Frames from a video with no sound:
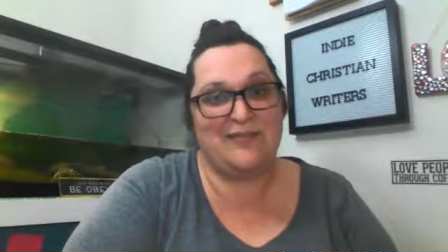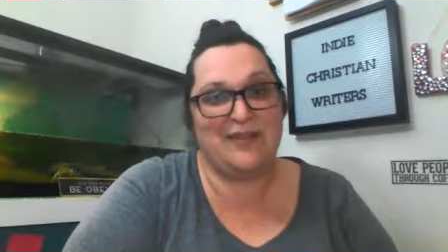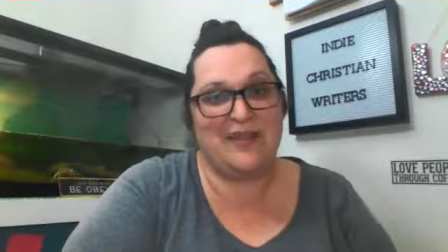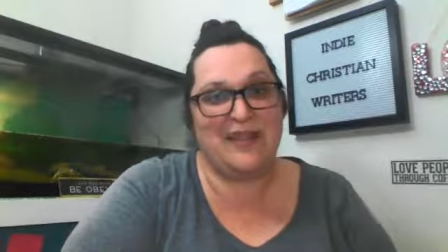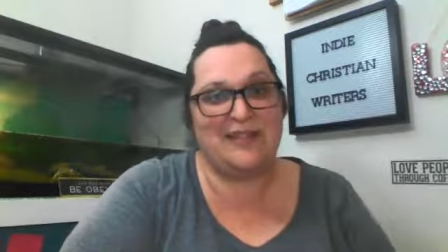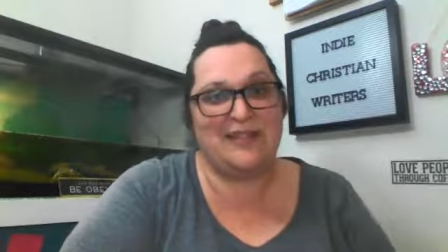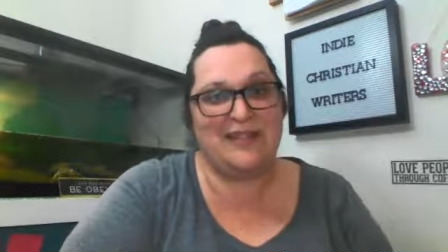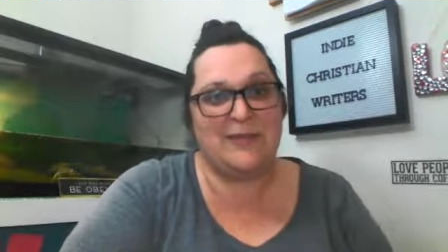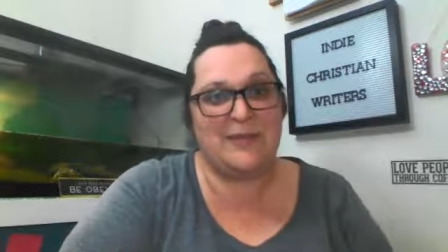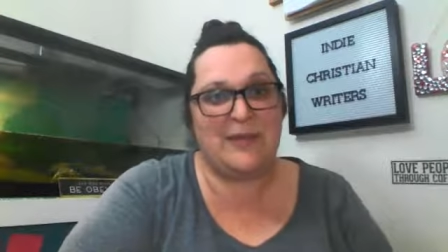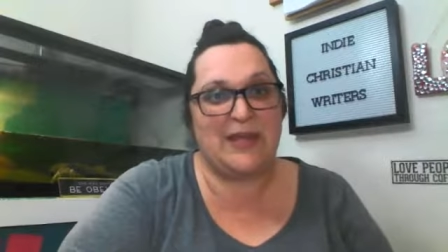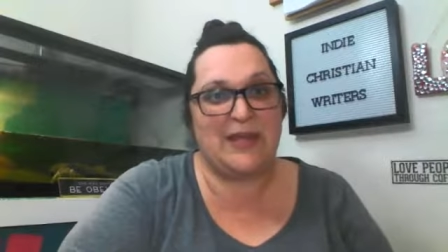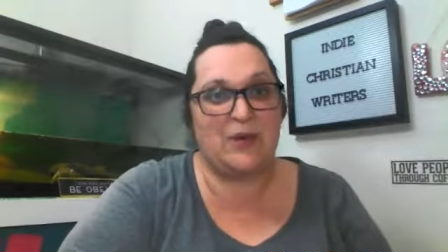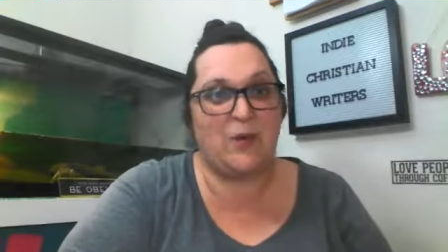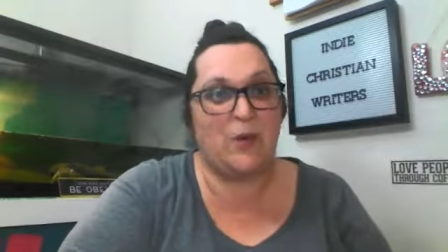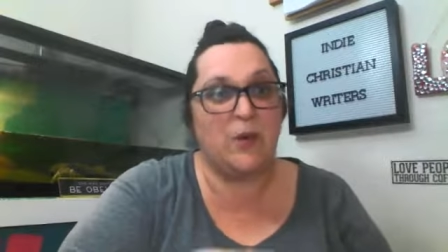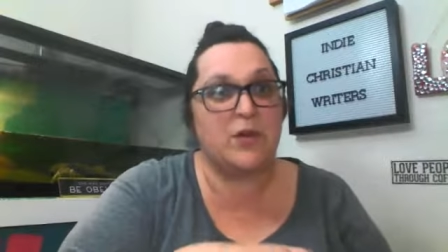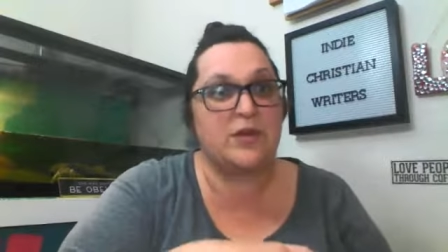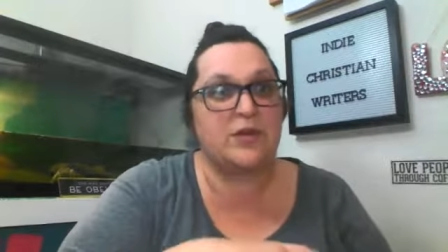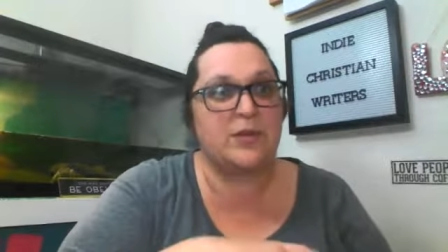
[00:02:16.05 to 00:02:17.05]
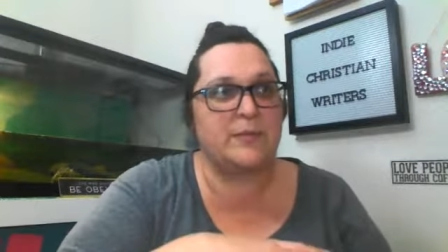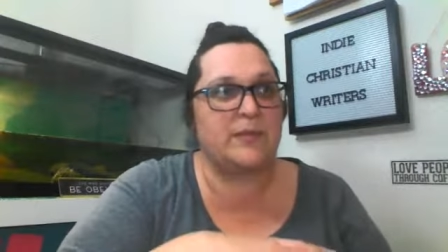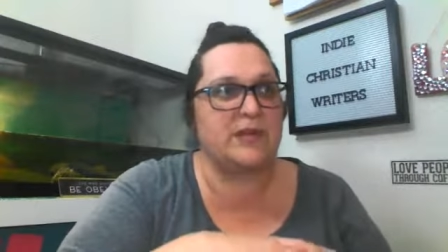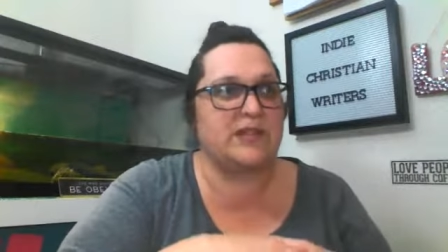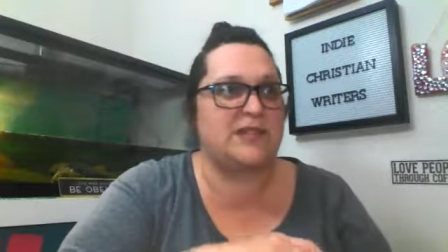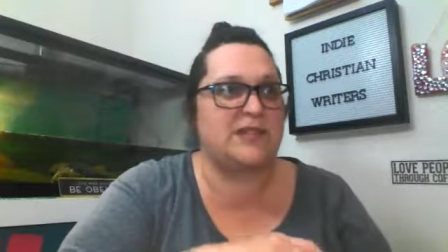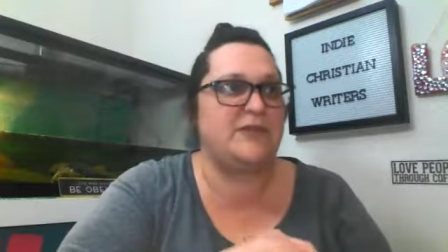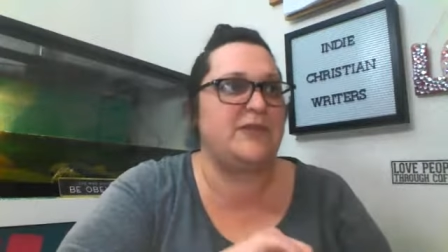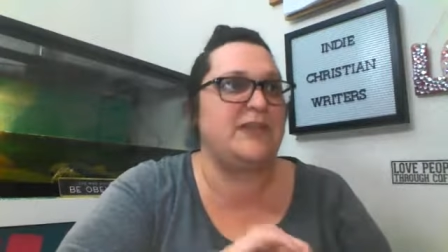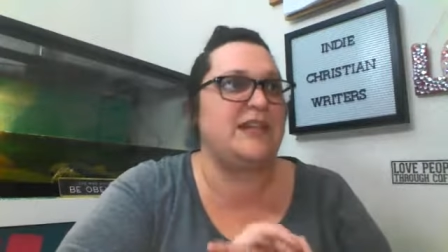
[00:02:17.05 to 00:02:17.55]
because then we can order the
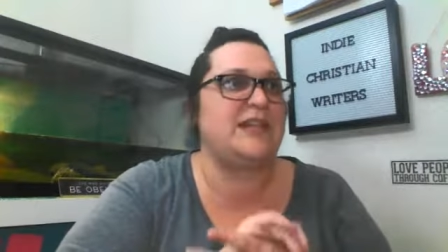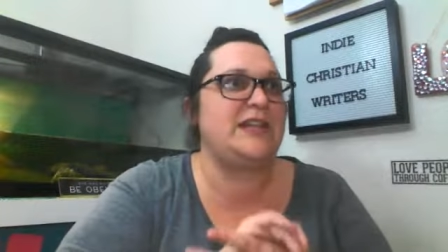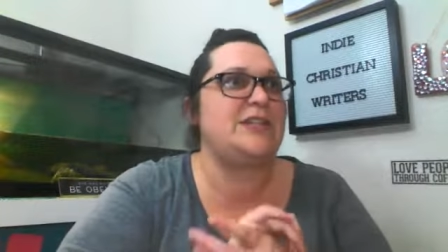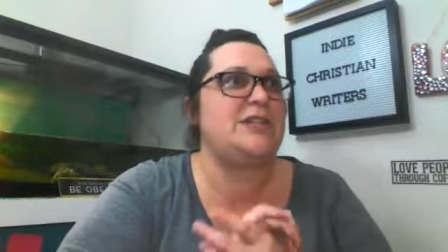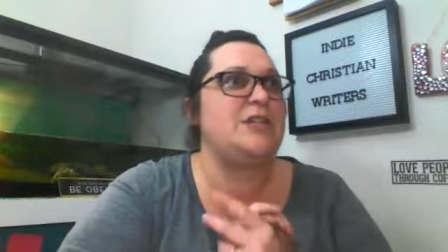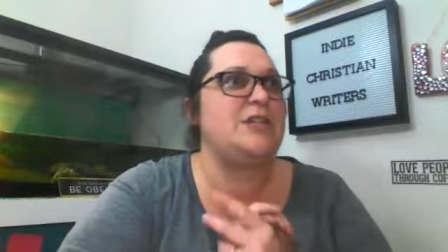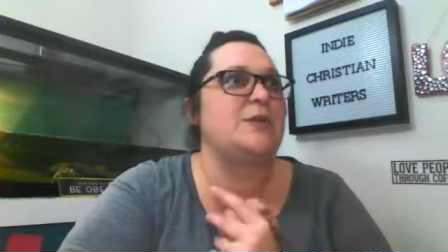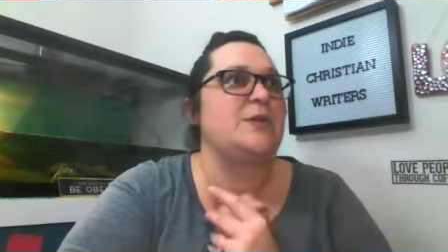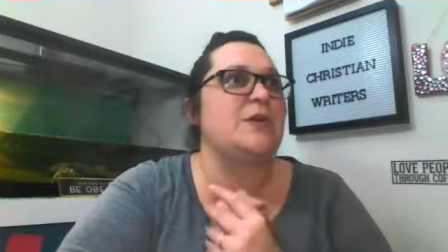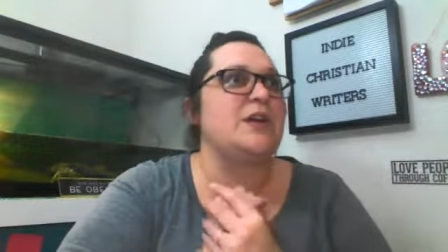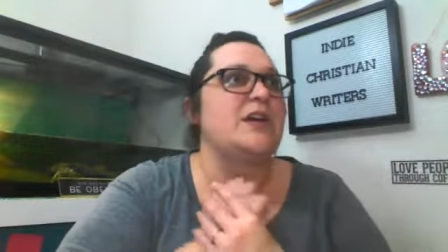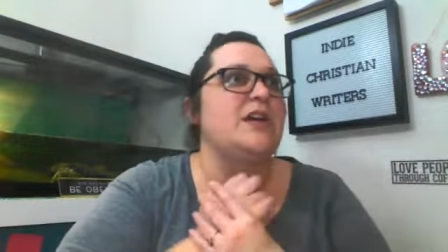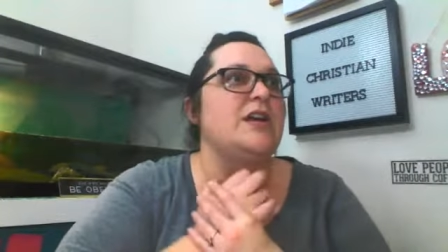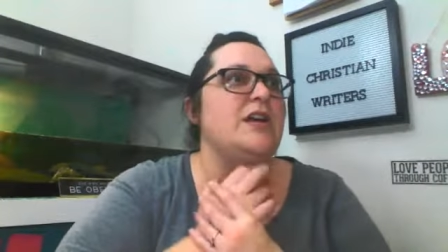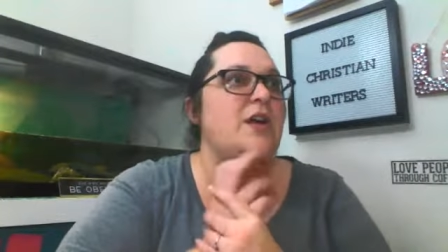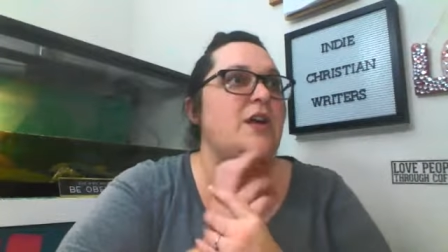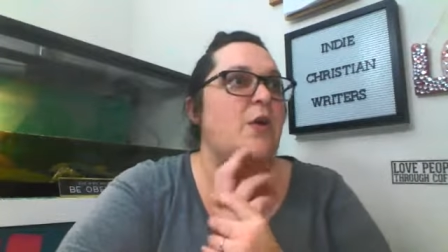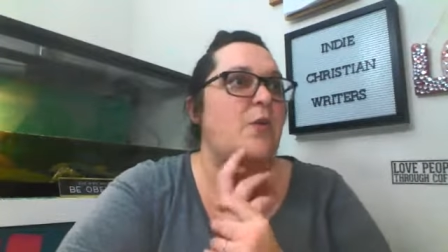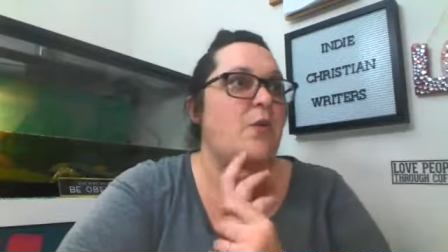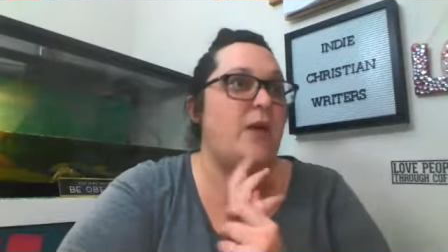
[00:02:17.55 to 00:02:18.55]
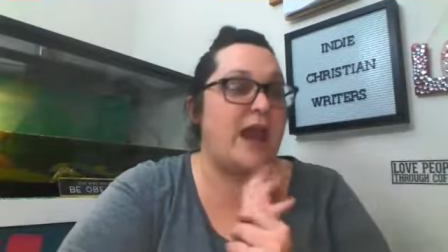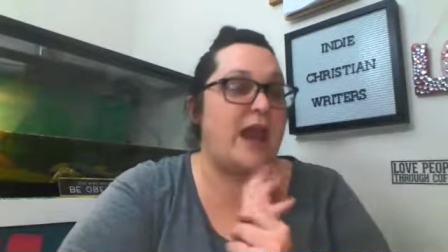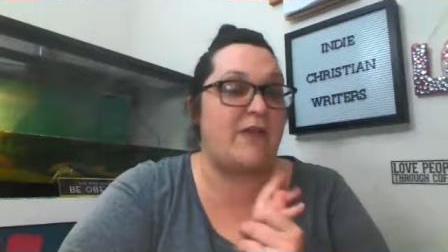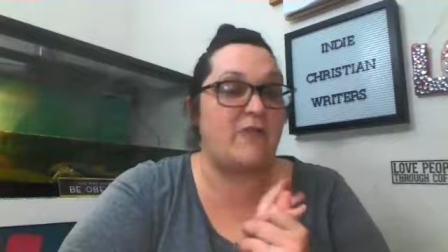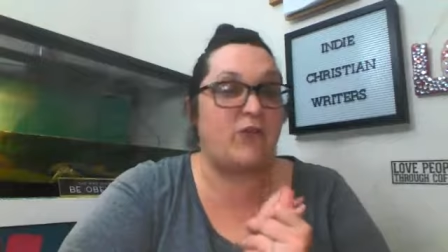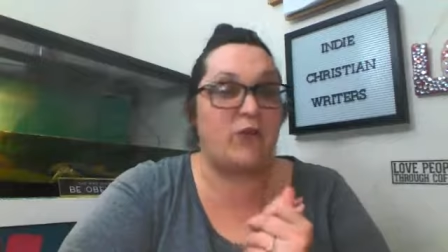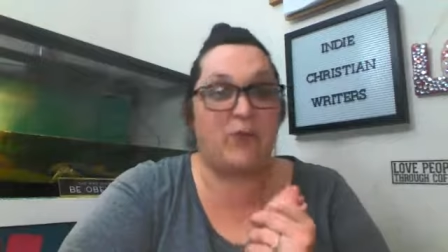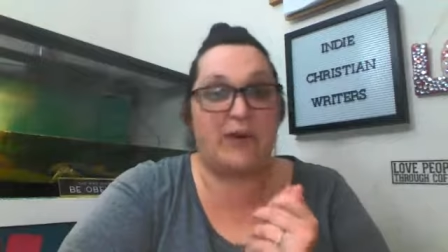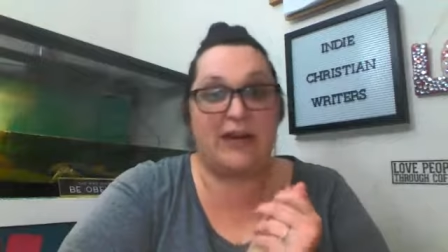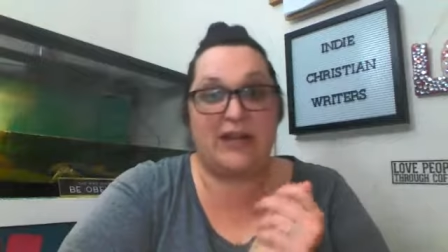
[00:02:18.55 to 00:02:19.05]
books if we need to or
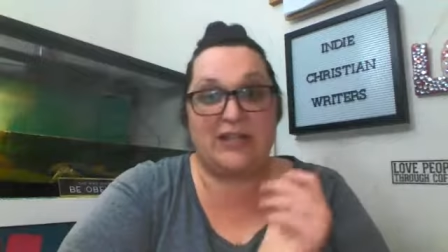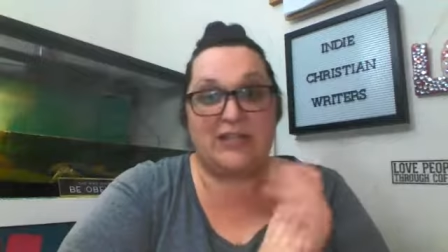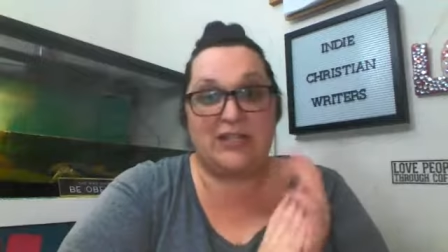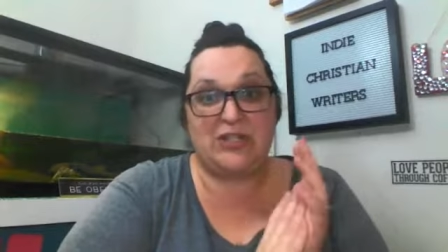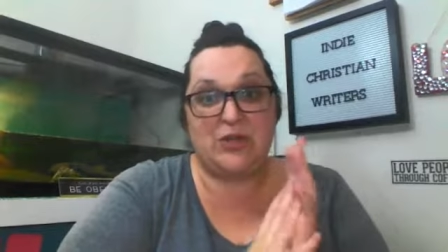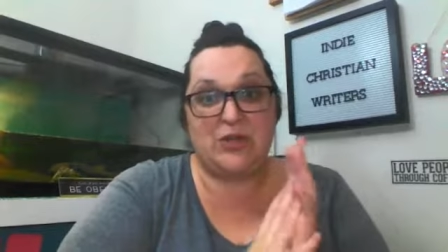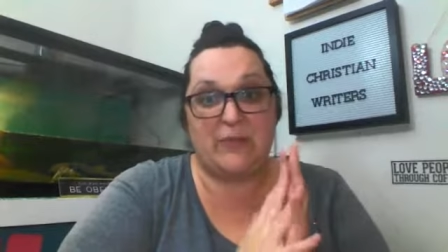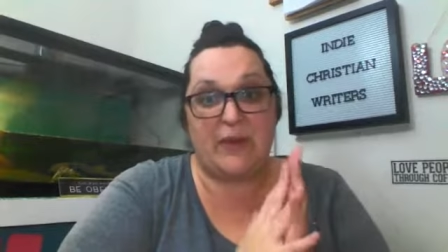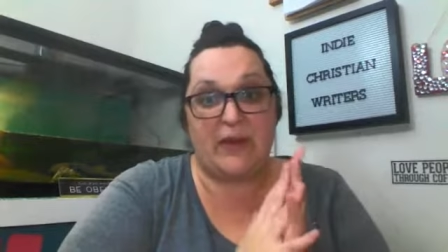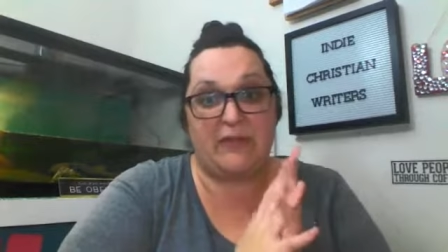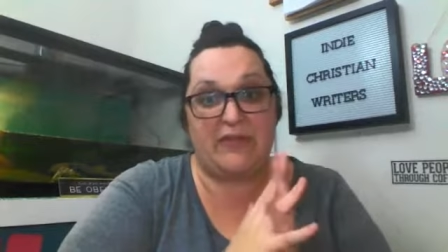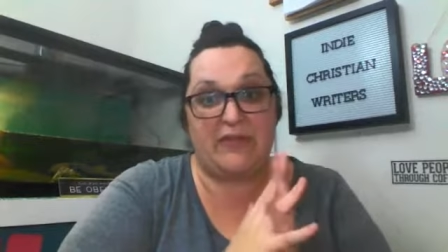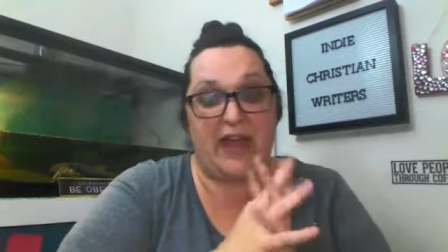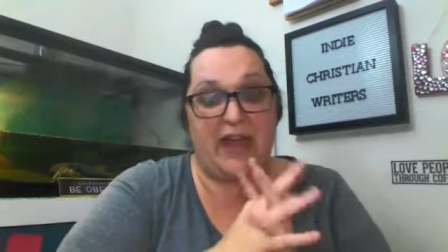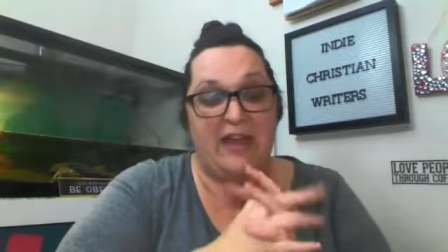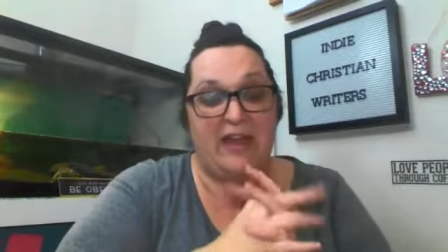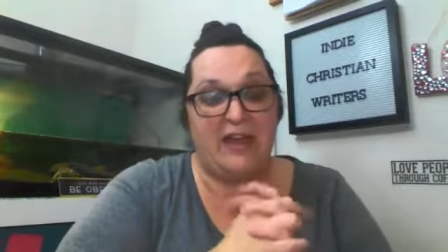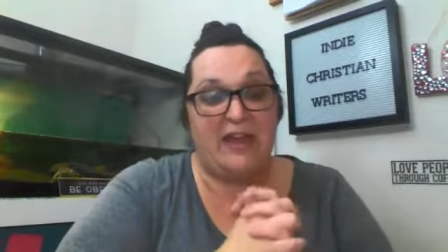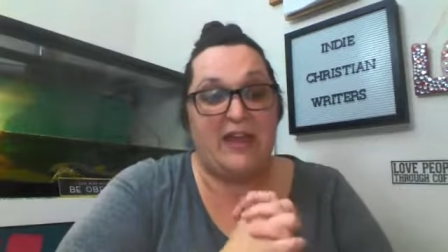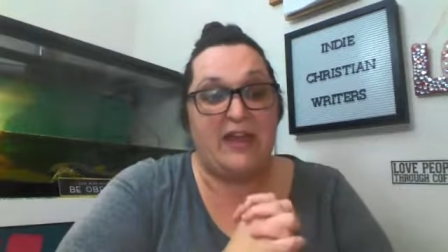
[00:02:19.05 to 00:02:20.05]
whatever we need to do about that.